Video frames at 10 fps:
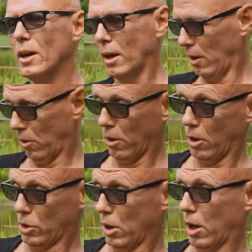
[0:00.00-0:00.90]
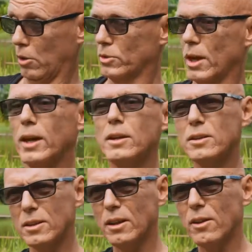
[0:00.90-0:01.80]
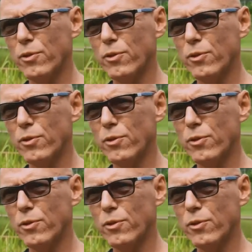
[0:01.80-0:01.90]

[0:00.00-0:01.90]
in this kind of thing, if